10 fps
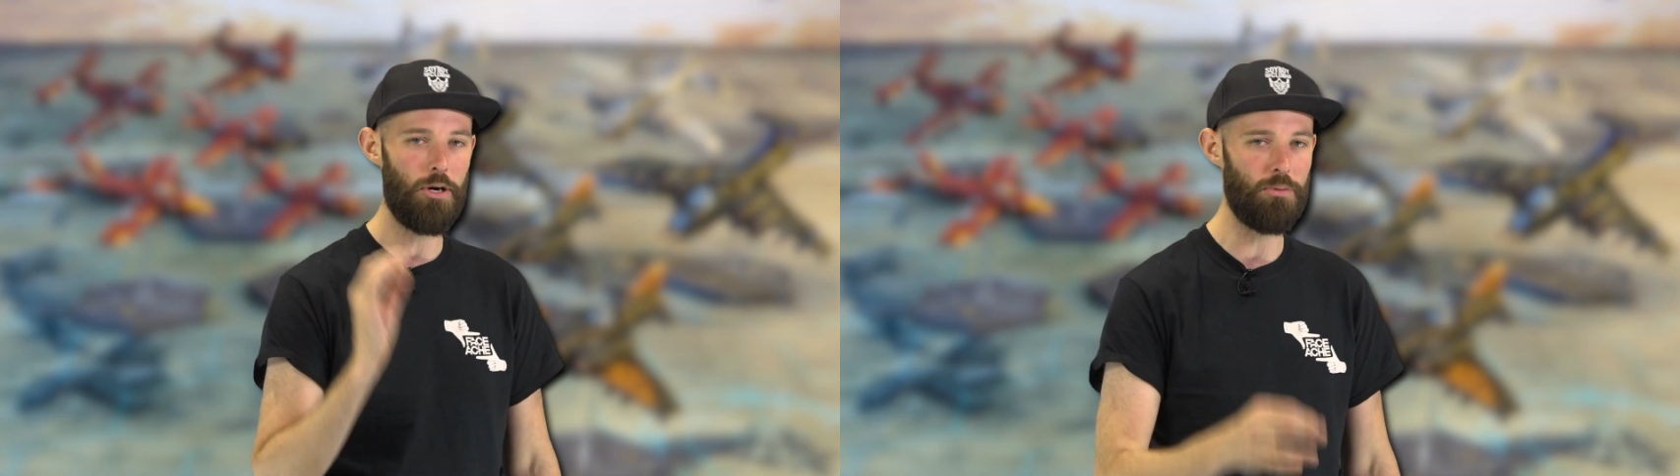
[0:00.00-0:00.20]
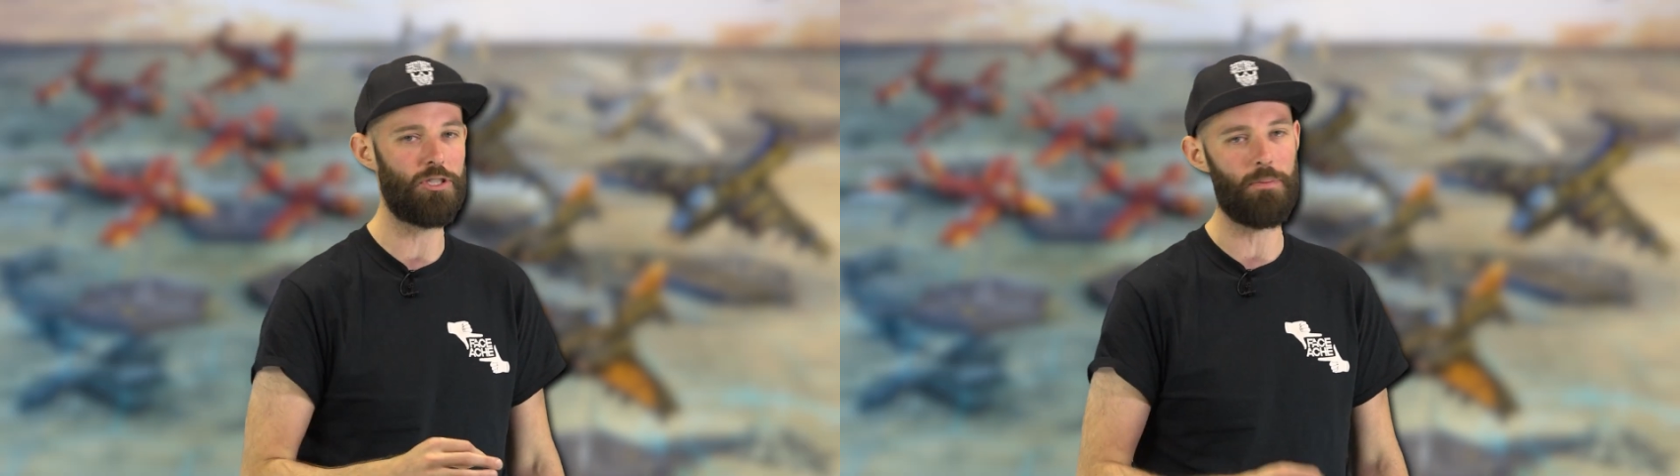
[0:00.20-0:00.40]

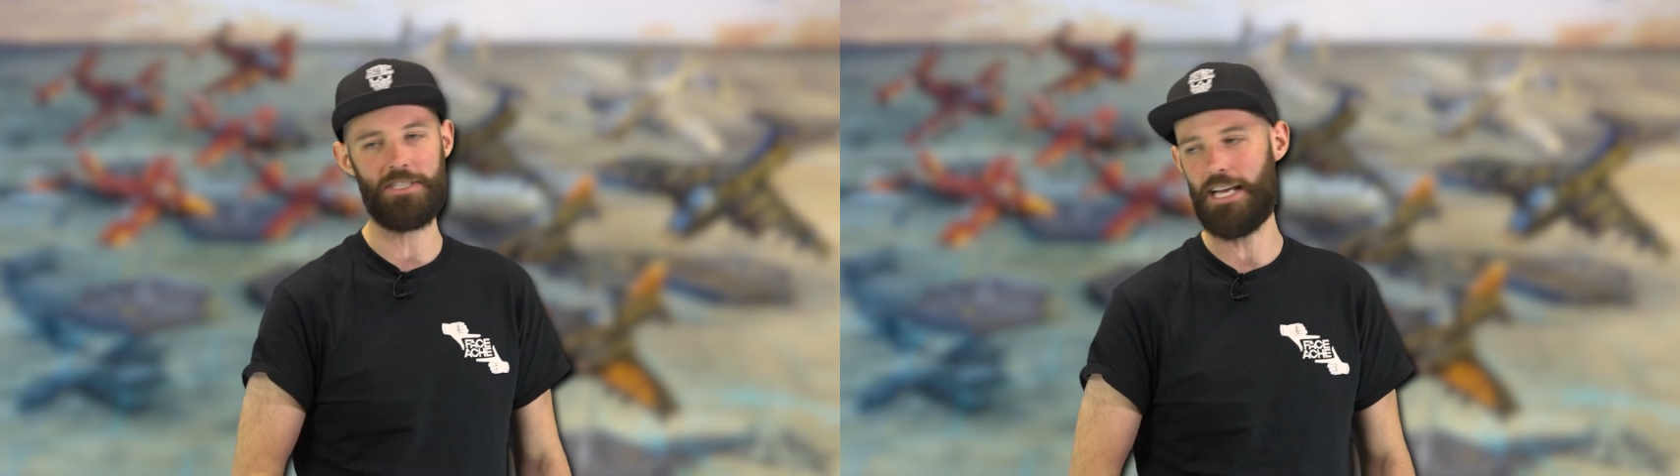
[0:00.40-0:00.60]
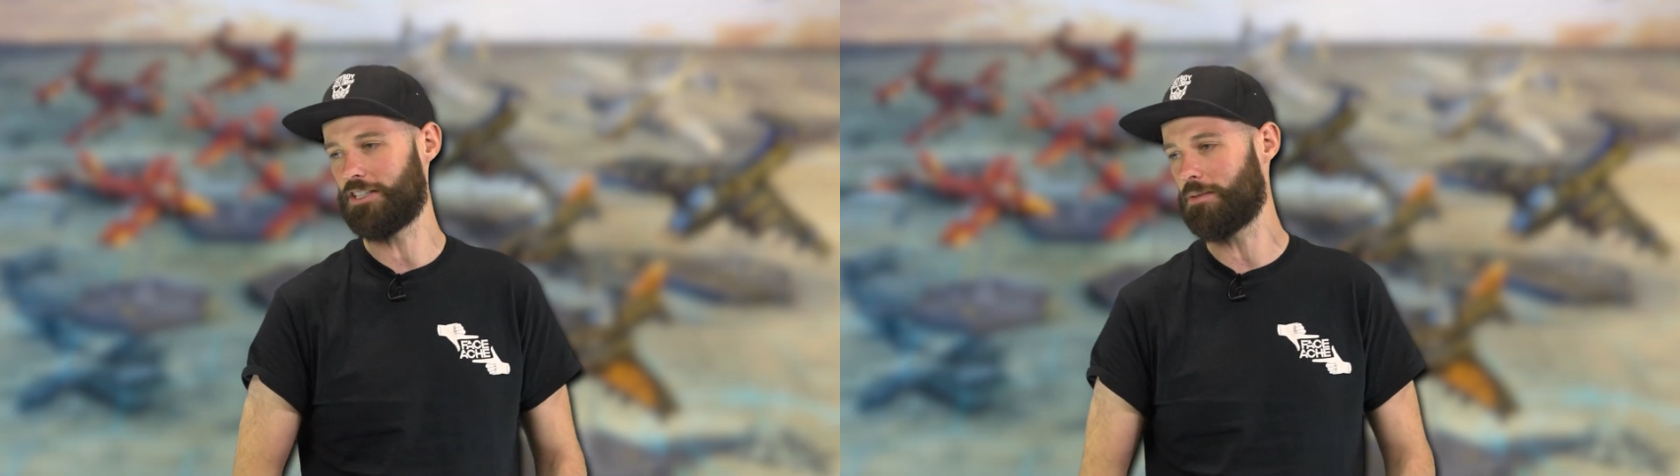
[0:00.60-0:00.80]
hoot to
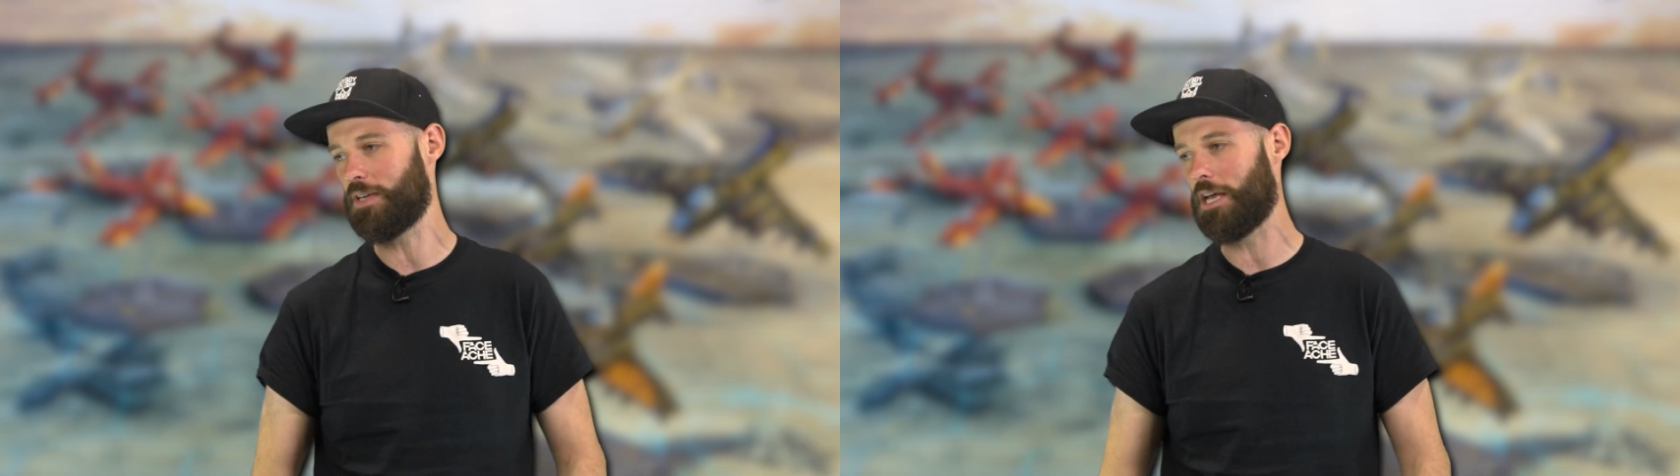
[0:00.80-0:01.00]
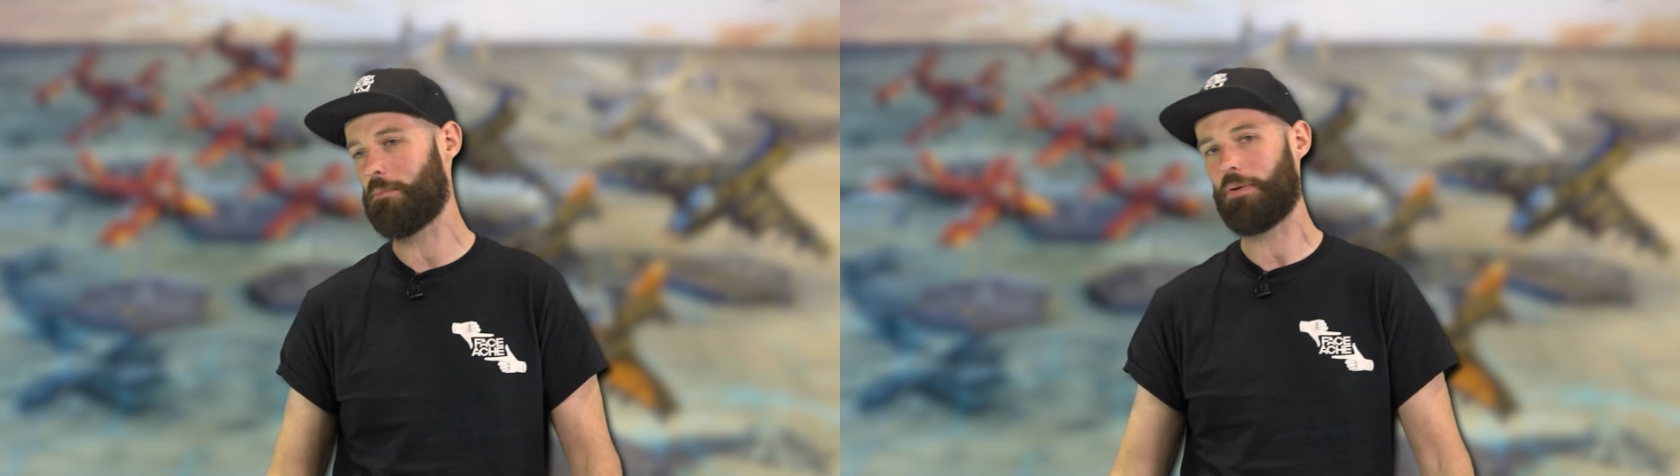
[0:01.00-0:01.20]
pretend to
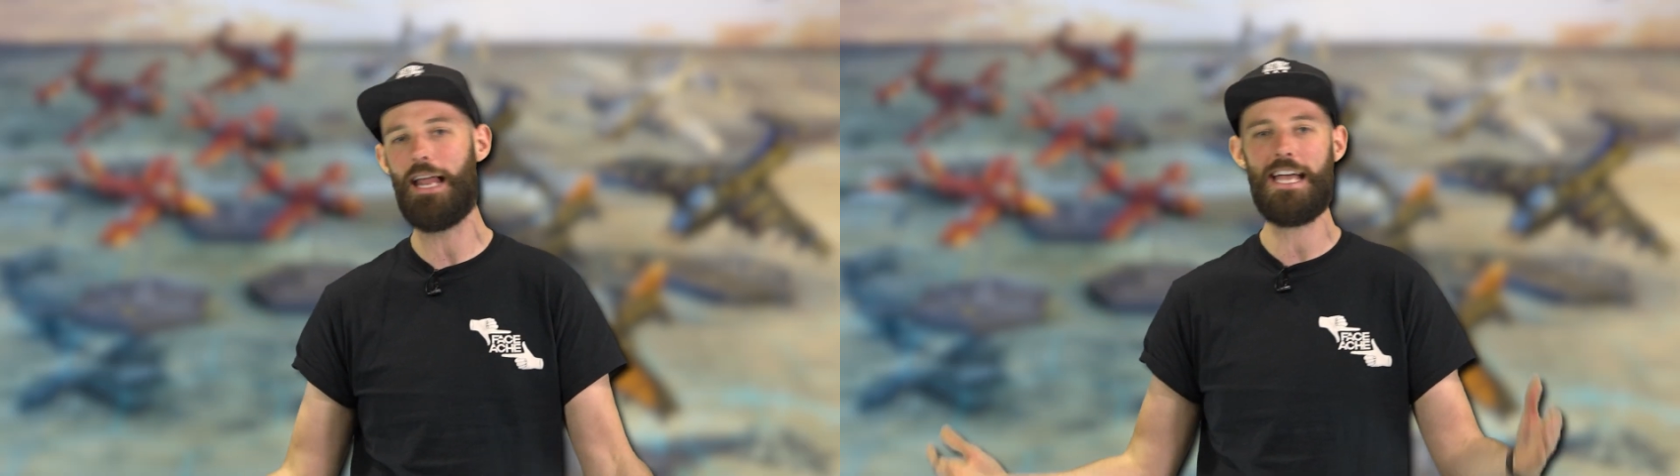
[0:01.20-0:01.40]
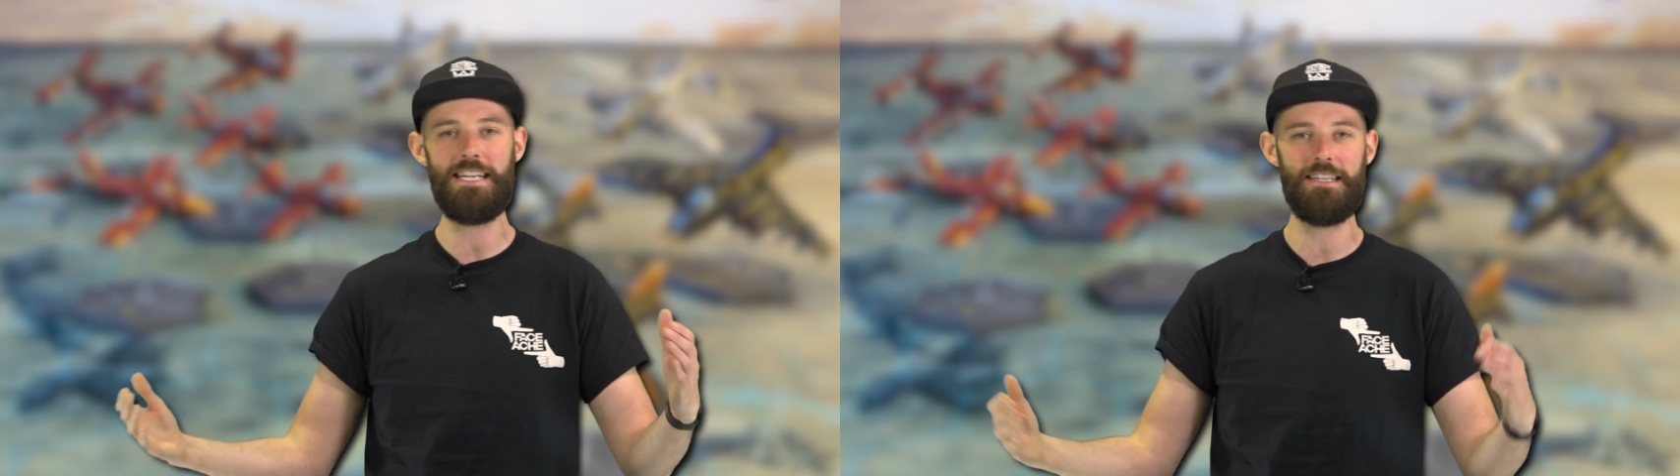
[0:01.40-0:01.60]
be a
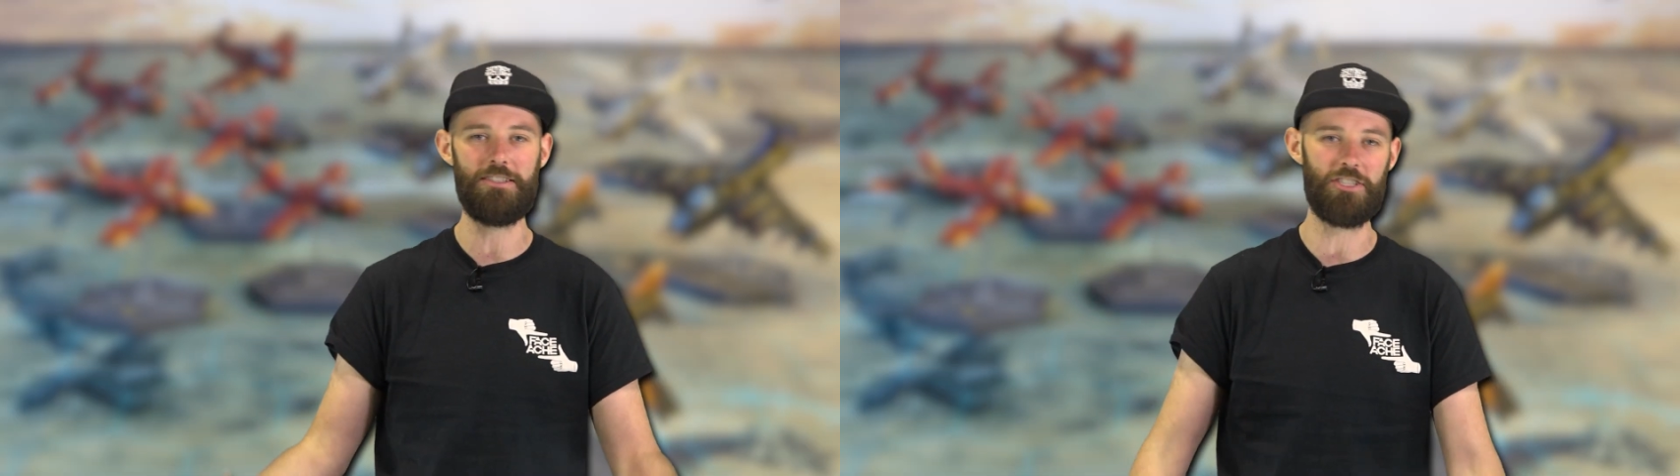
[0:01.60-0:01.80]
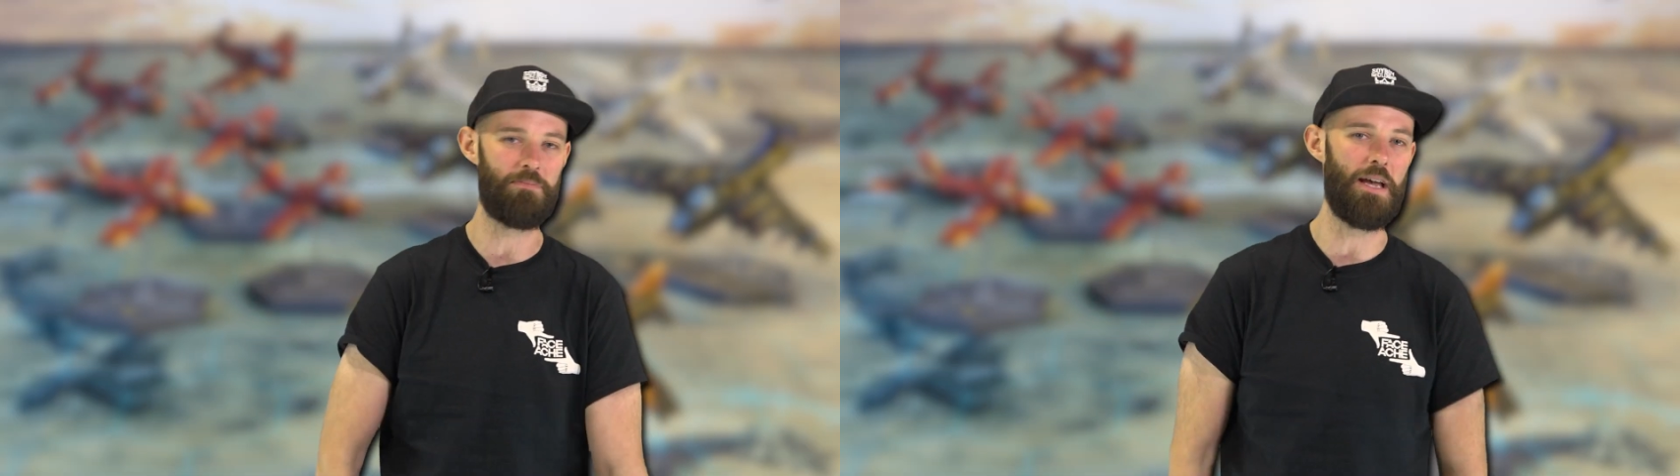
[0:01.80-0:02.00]
plane
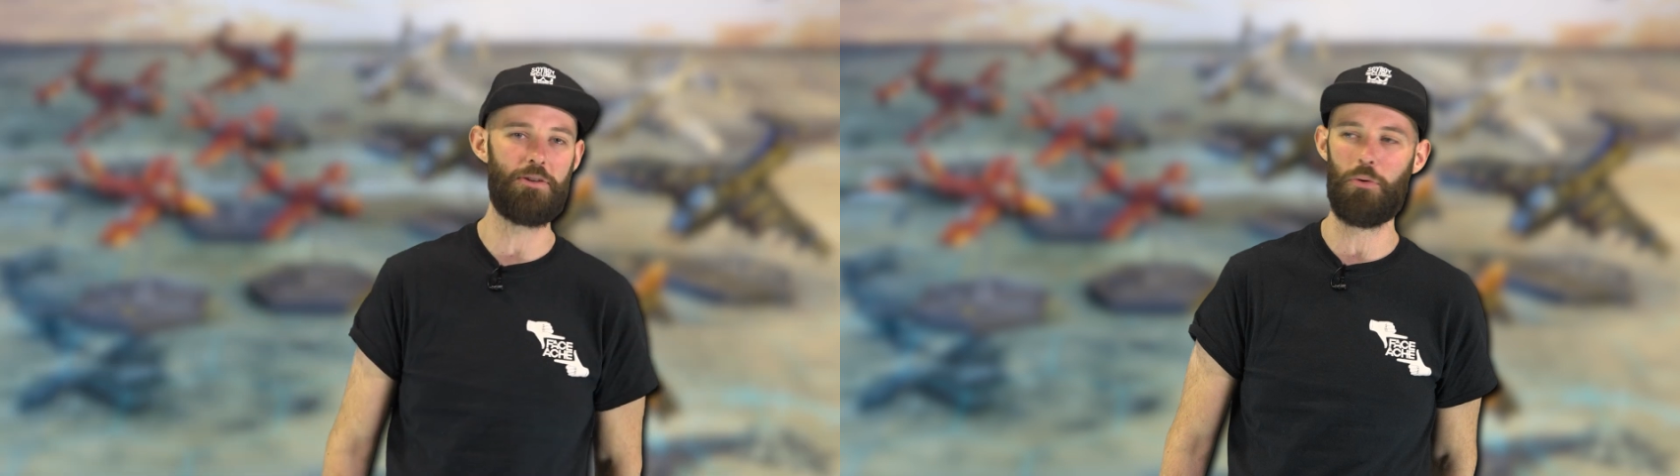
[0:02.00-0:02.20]
and just make